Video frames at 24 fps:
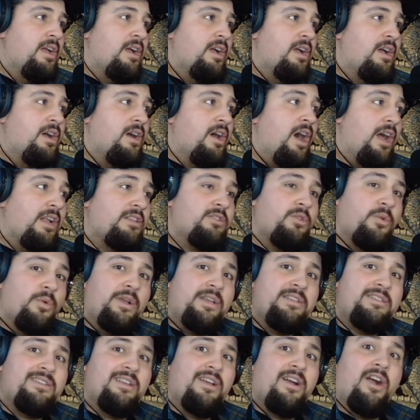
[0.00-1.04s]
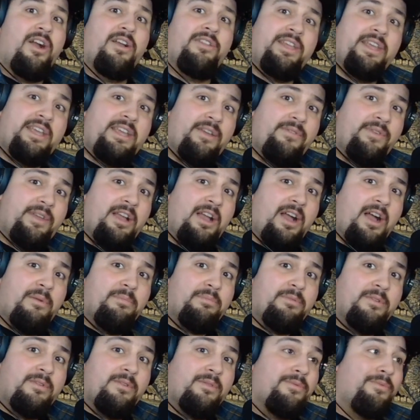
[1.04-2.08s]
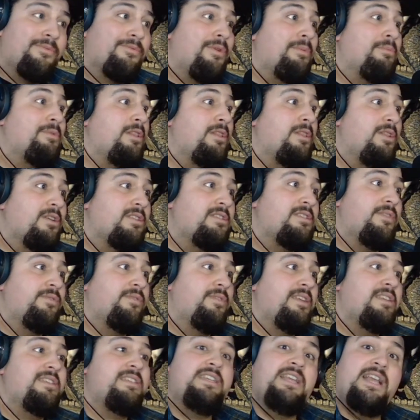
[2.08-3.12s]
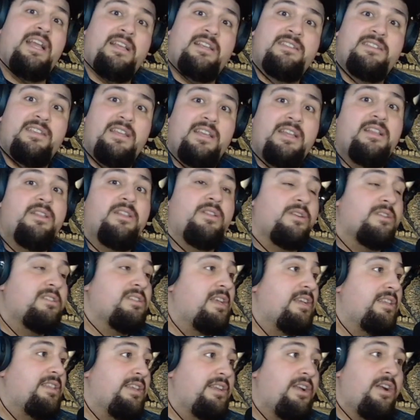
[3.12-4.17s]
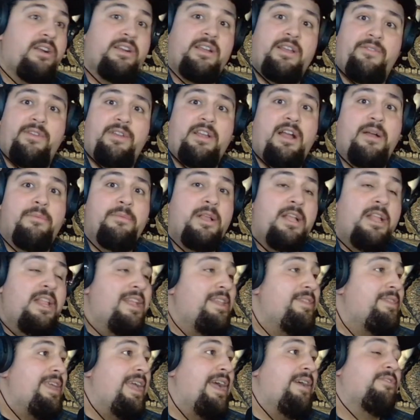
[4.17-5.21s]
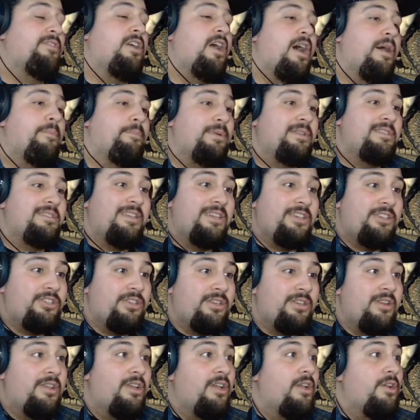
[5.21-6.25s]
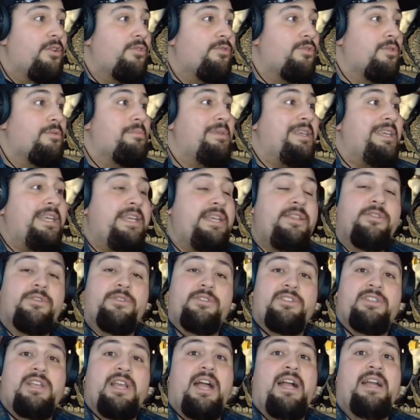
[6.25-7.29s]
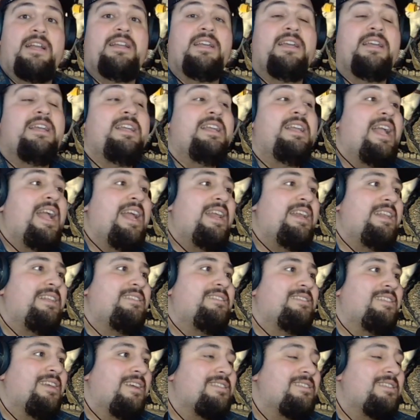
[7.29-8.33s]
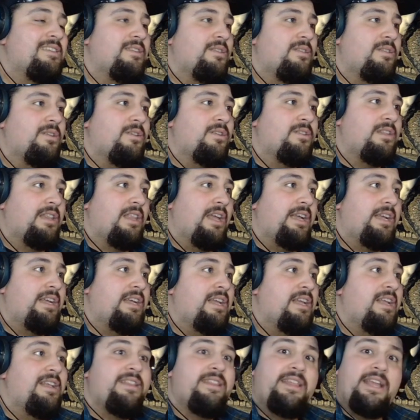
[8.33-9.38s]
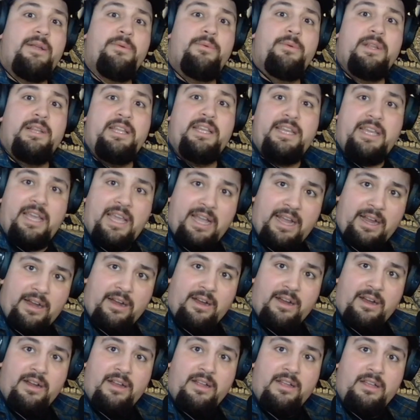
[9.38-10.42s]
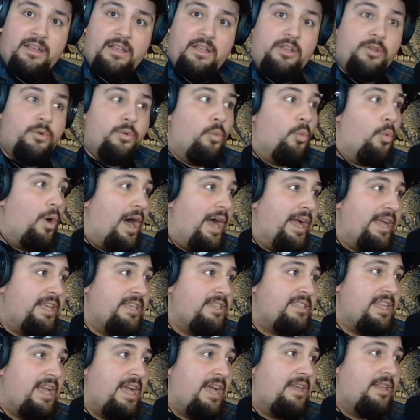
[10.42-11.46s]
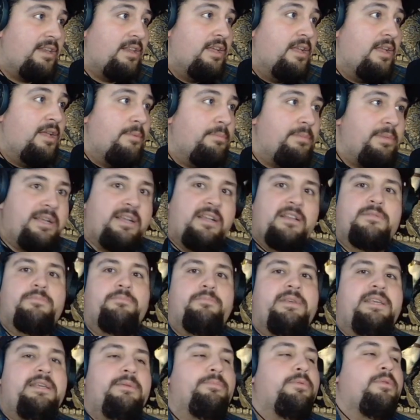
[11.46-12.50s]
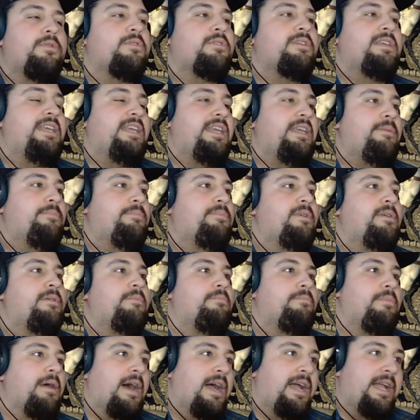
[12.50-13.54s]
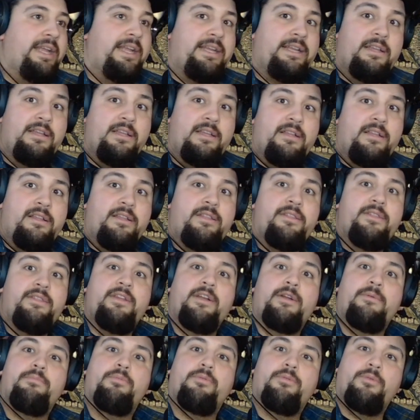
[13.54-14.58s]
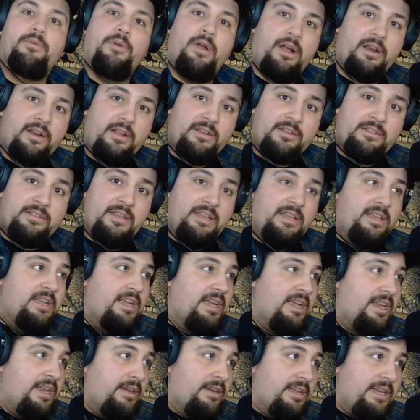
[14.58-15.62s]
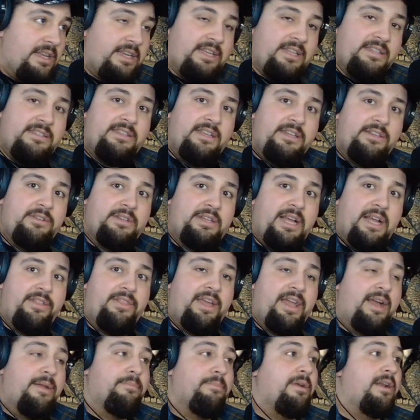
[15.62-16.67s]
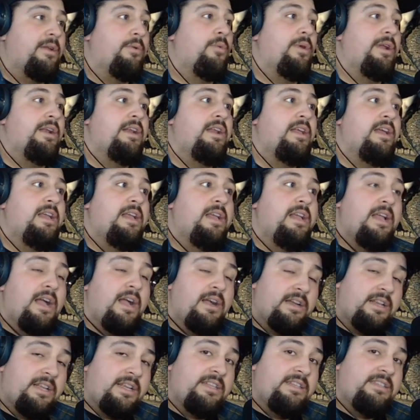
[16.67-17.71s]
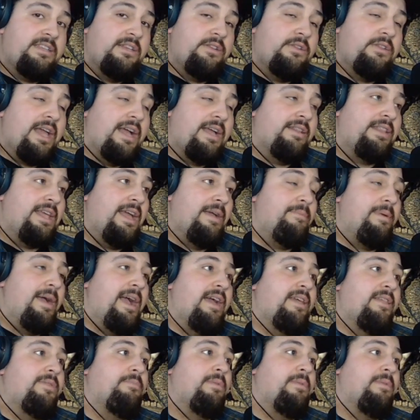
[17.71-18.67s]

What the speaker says: Hot Toys, are they giving up? From the looks of this, yes, it looks like they are giving up. They have competition from either side, and it doesn't look like they really care. Why is that? Because people keep buying their product. And I'm going to continue down that. I'm going to continue down that path.